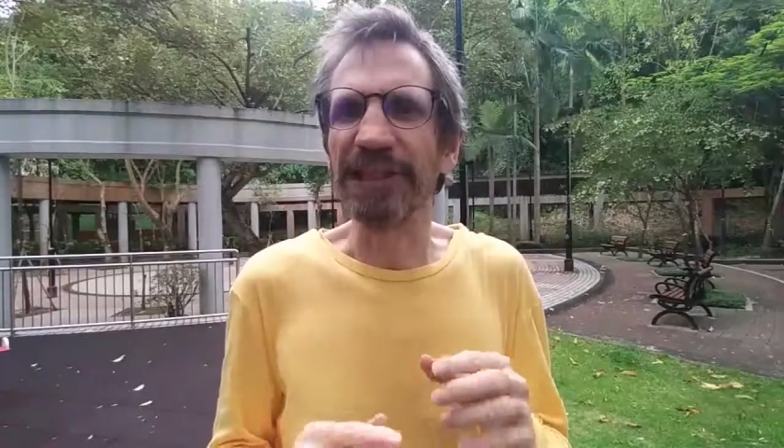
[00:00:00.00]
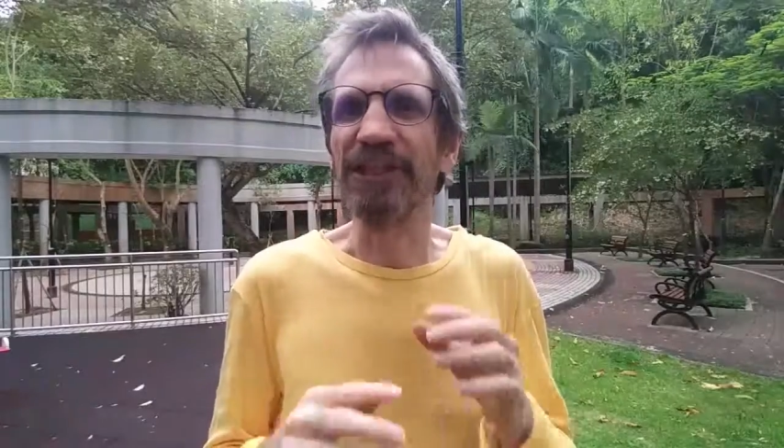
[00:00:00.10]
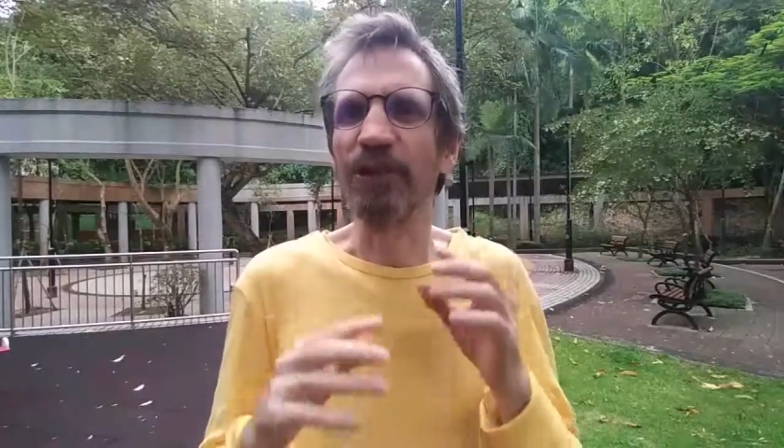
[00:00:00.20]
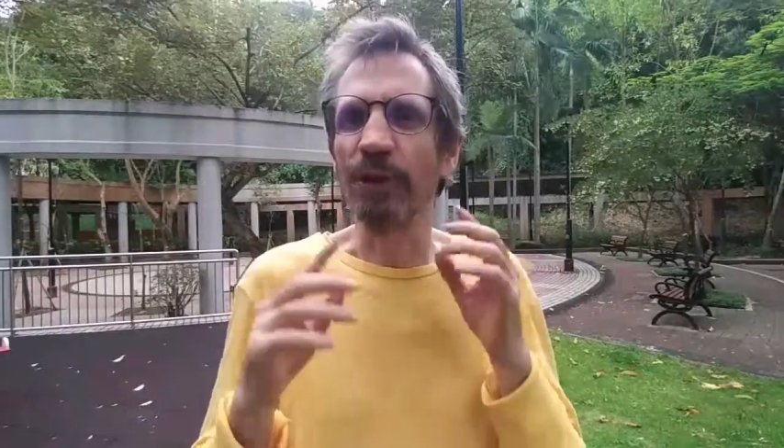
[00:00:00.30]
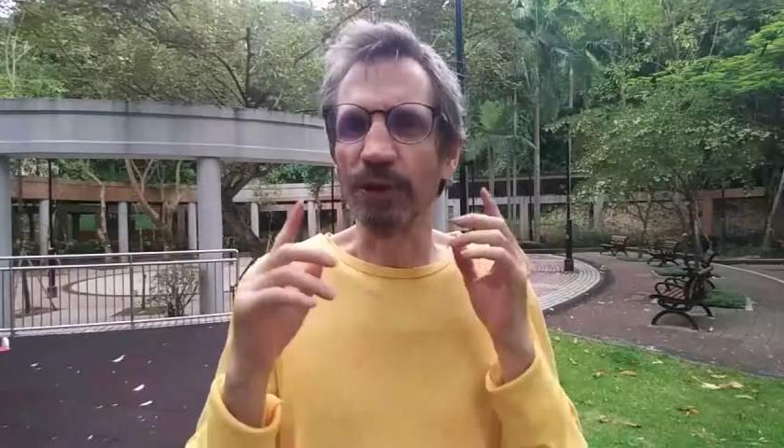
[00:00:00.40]

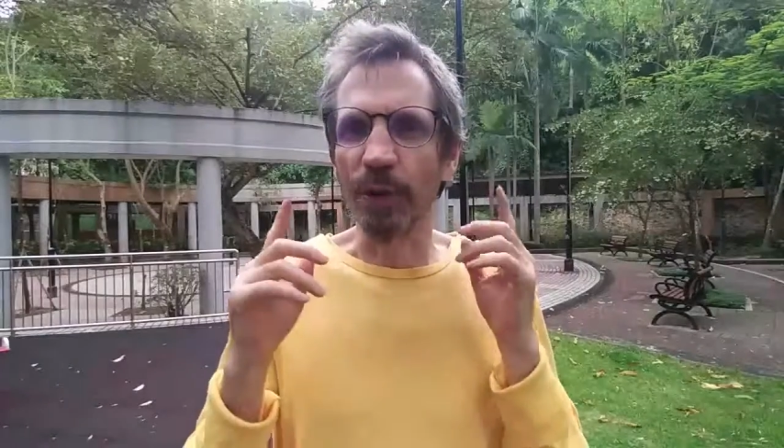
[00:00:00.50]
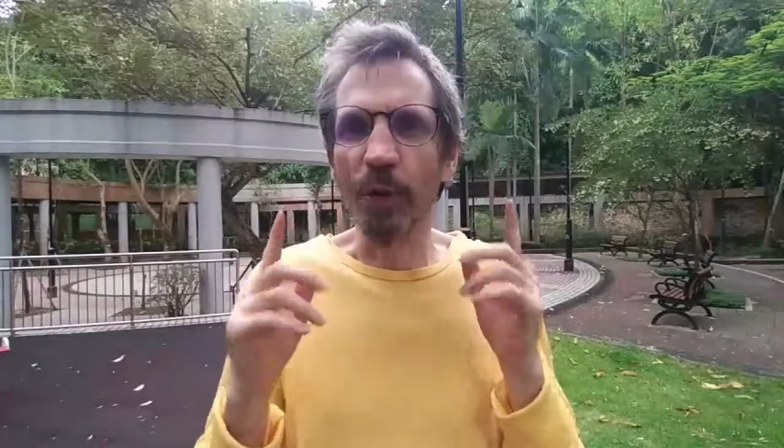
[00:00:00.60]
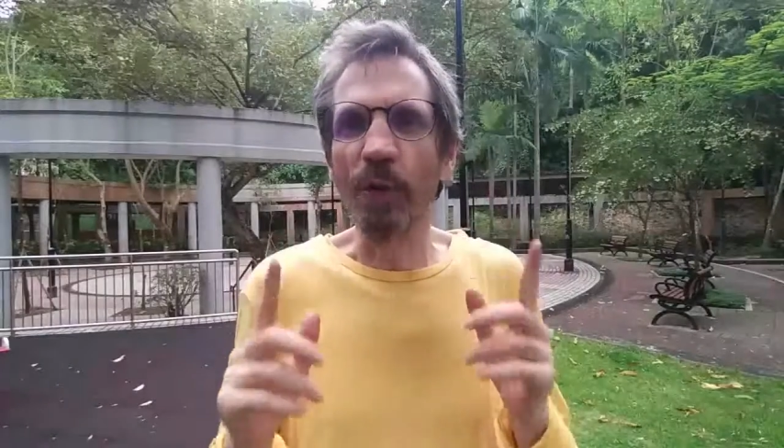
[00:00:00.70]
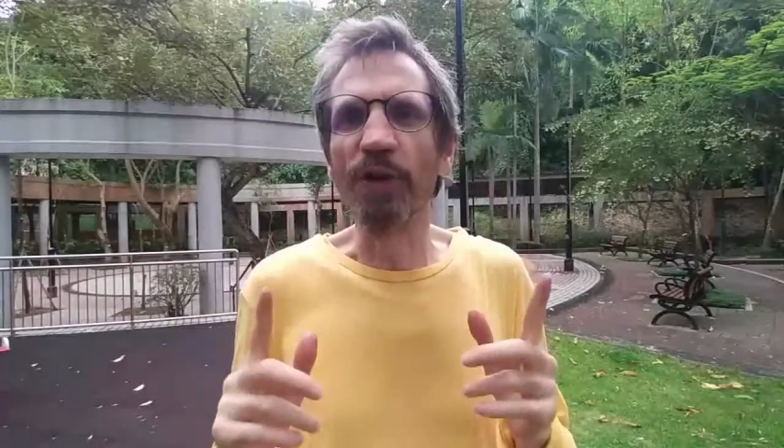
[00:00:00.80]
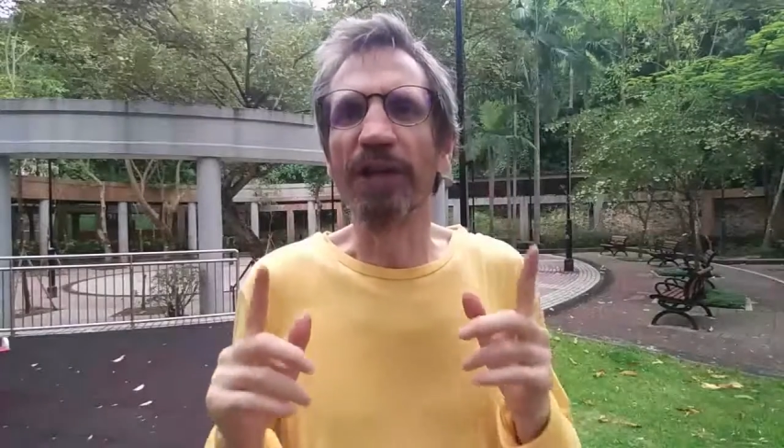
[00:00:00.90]
in your
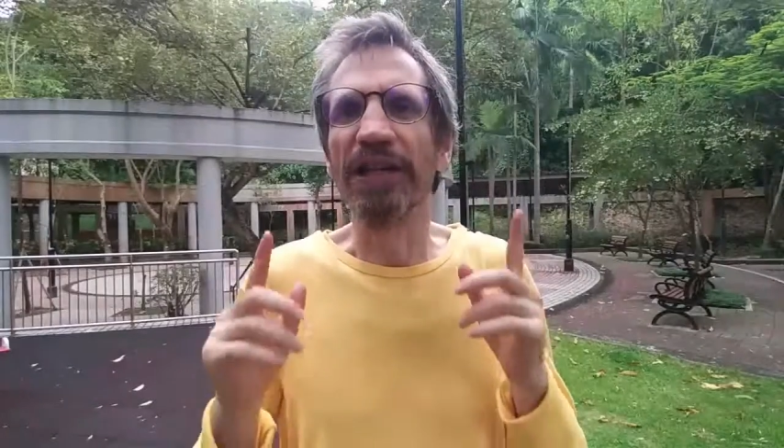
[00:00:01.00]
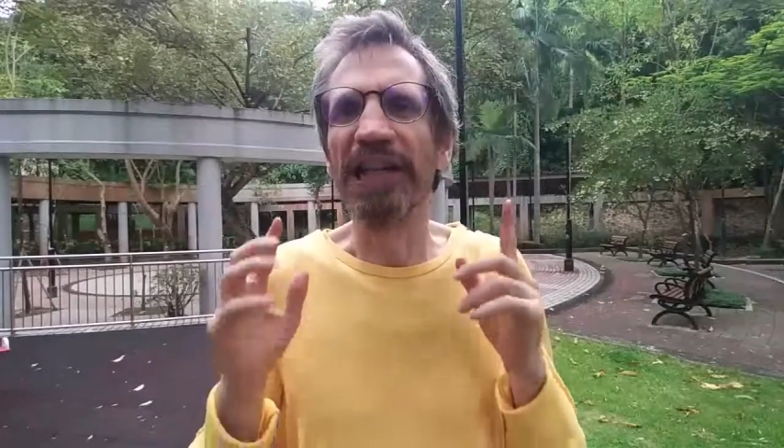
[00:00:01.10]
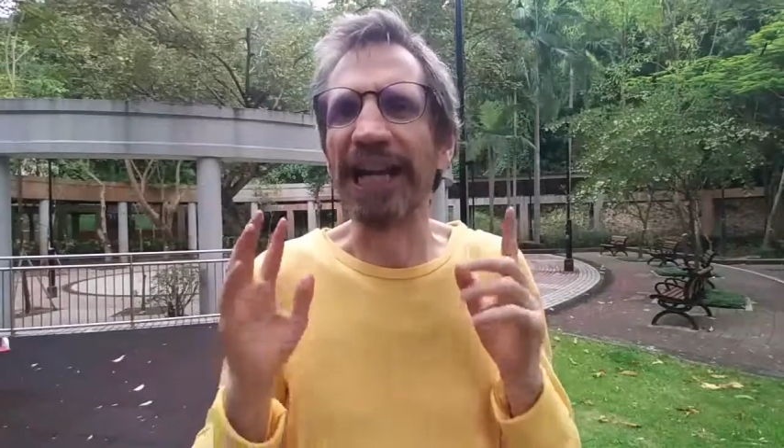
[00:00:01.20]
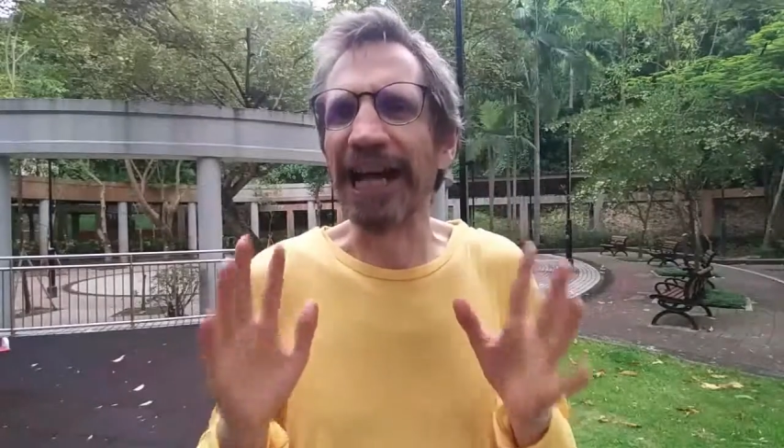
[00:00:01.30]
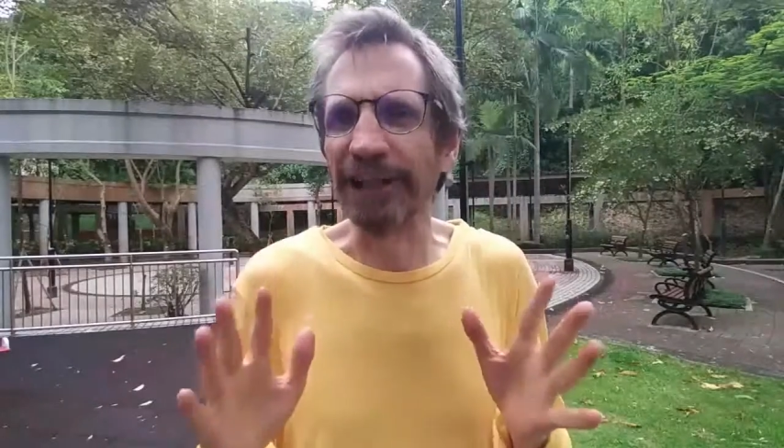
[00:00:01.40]
whole
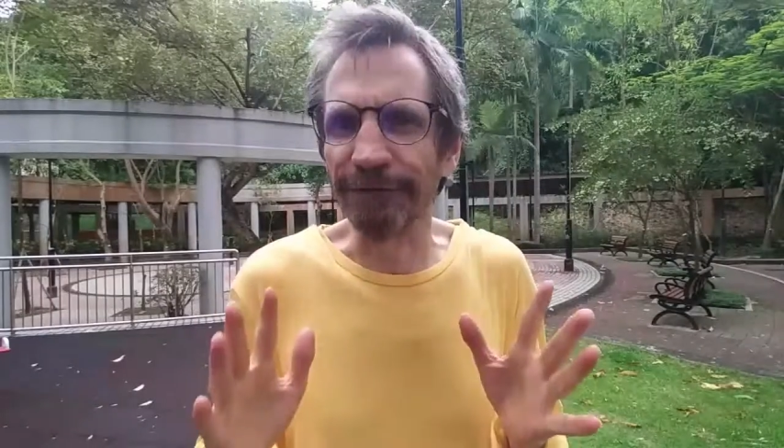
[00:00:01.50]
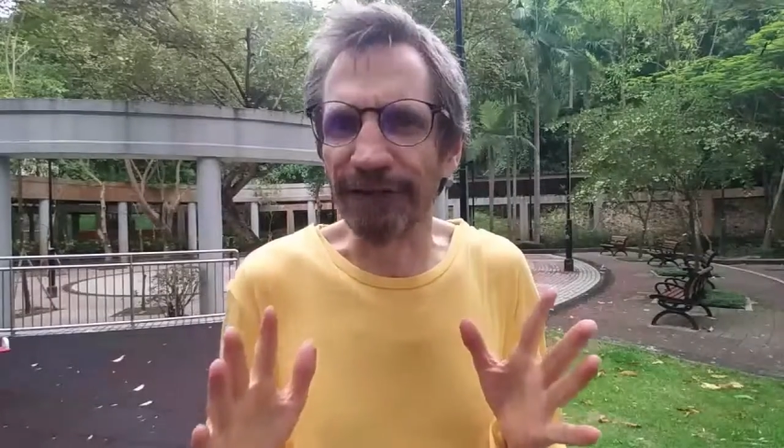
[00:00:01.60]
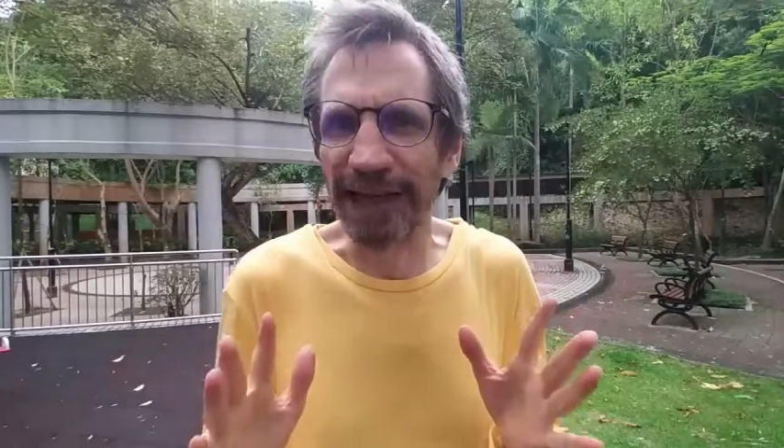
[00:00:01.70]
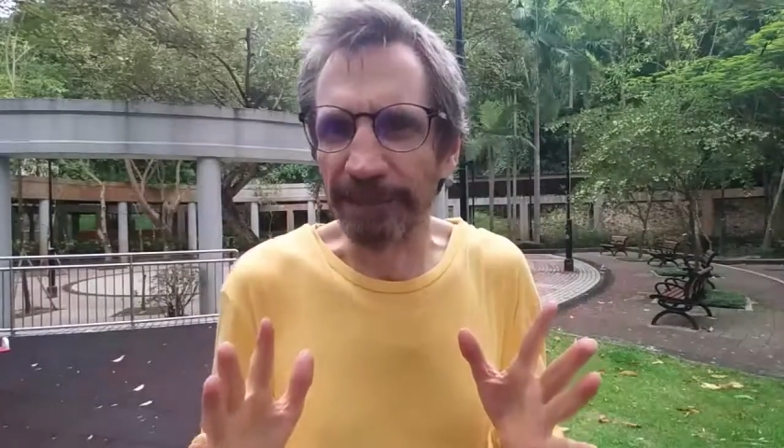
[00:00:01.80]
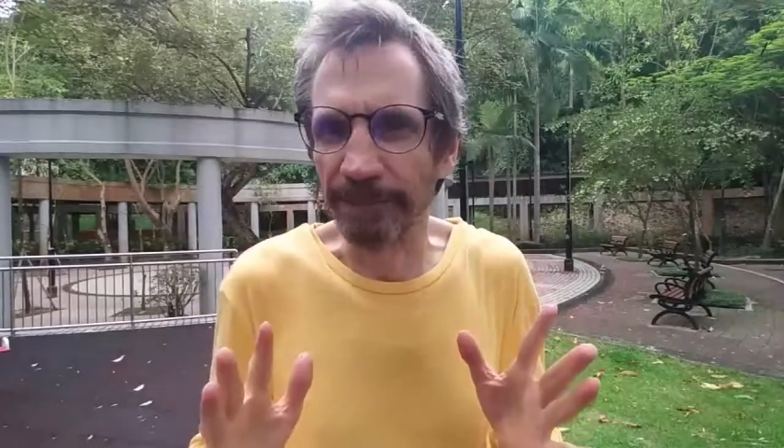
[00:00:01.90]

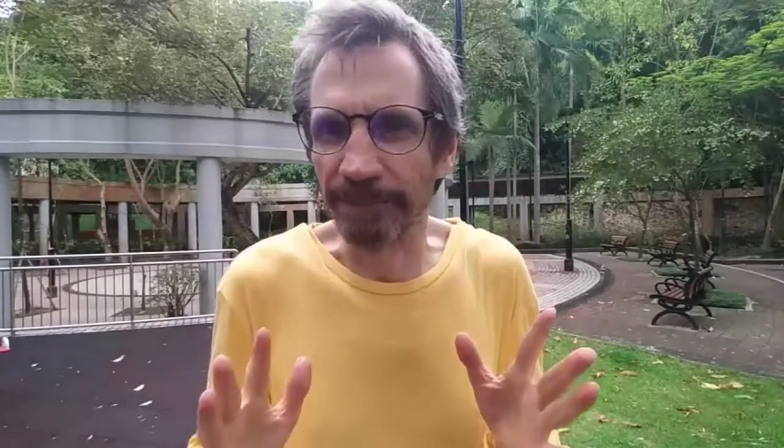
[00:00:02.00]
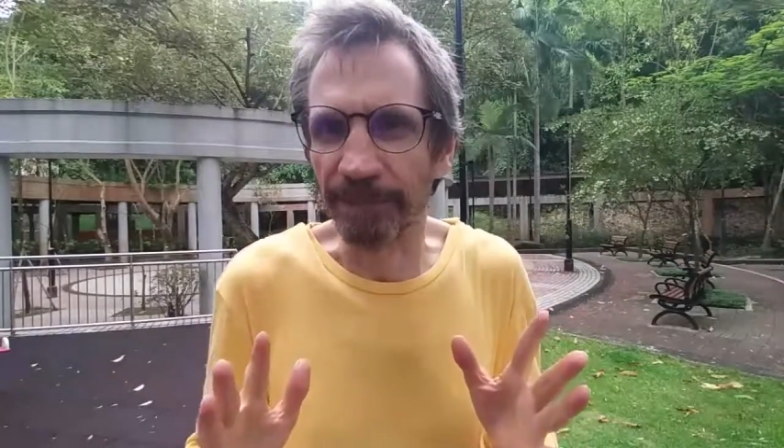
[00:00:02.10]
lifetime.